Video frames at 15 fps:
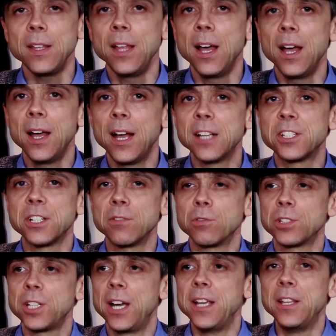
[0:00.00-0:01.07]
As I
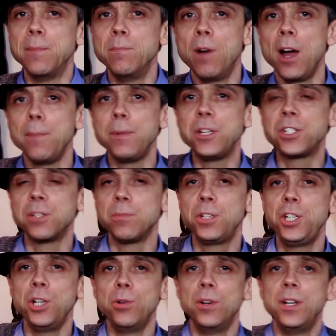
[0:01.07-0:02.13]
say, there might be
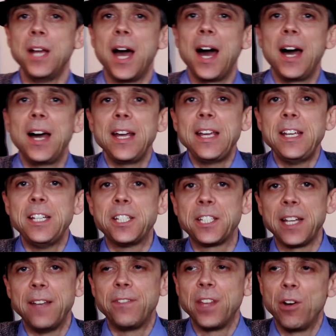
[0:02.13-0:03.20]
some
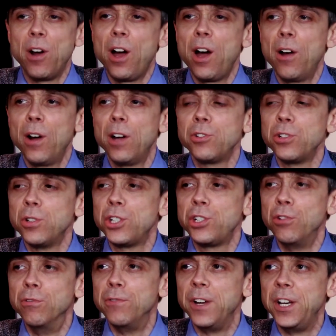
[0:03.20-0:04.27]
Q&As. If there are, I'll do a
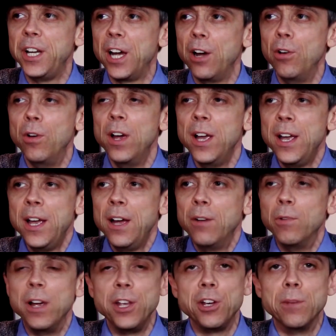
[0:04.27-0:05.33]
short video
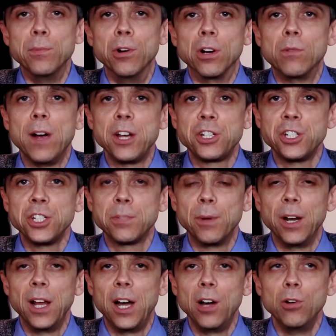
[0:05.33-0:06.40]
where you can put questions
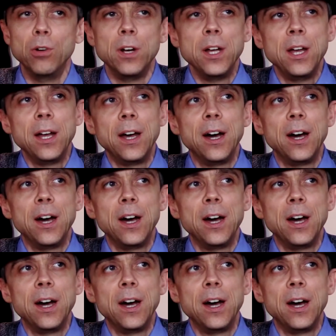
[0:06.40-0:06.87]
below.